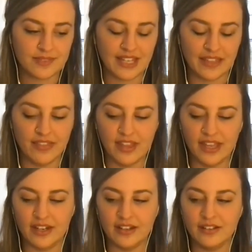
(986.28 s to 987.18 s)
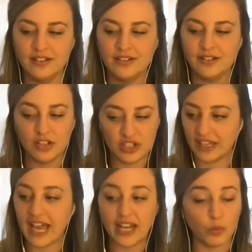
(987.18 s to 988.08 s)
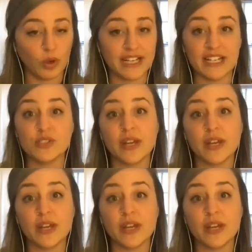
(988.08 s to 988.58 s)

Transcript: and then the kind of work I did.